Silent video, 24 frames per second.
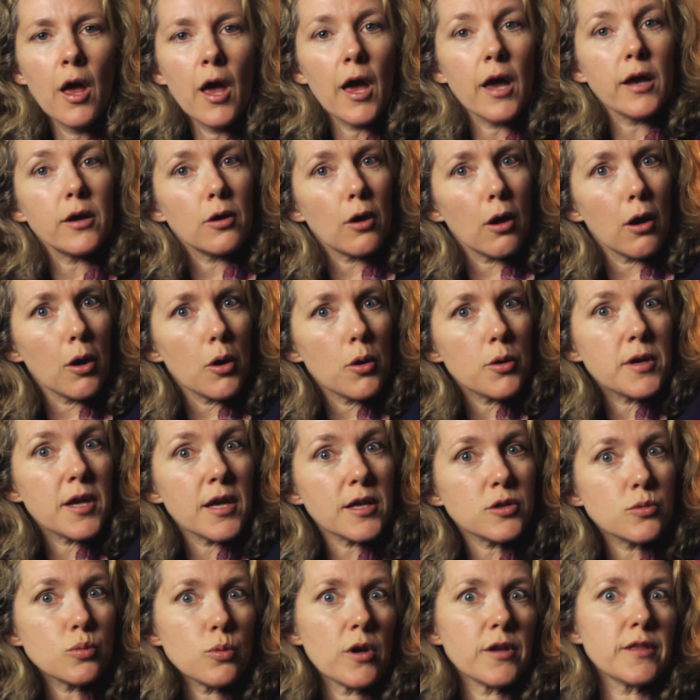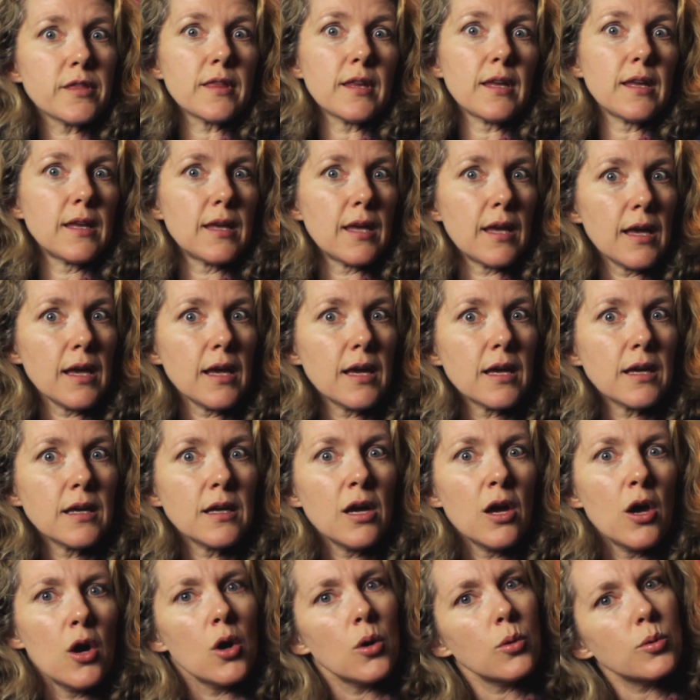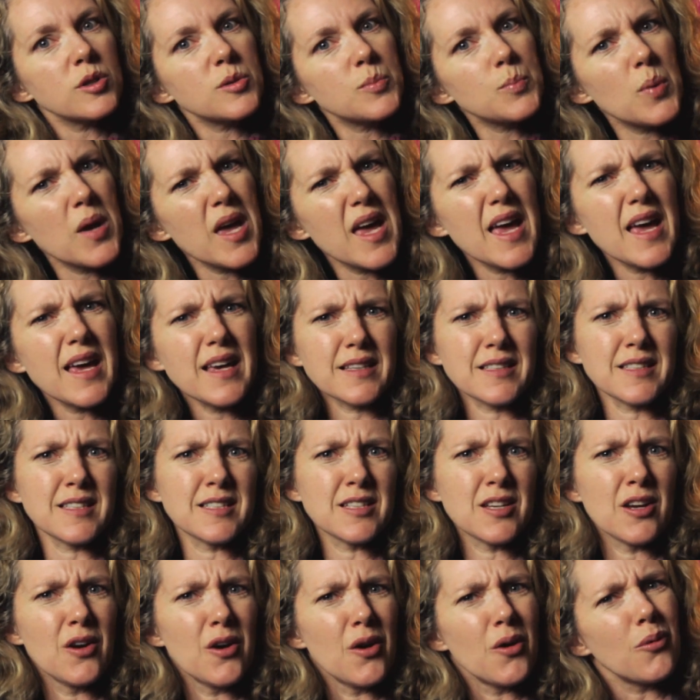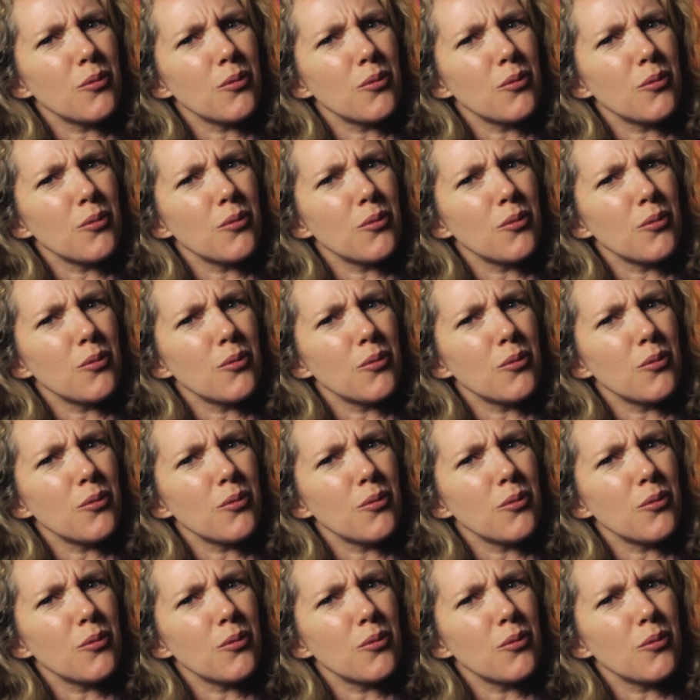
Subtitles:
And oh, guess what? The king was pissed.